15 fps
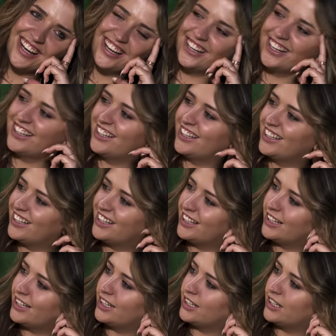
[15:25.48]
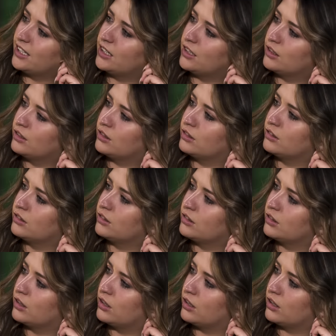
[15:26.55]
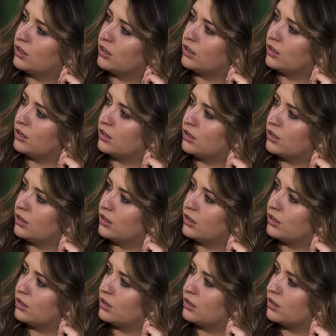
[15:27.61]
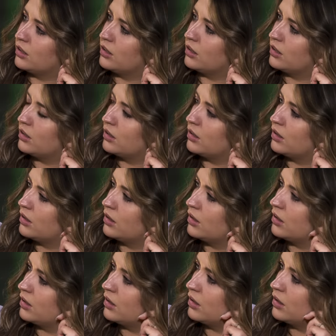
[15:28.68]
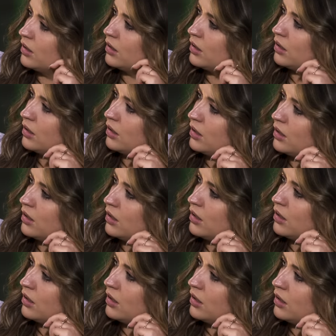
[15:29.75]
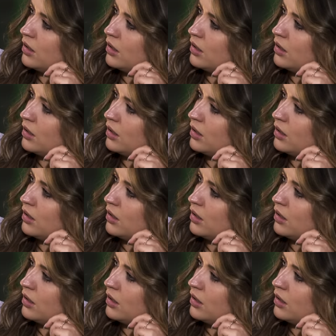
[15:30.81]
This person isn't speaking.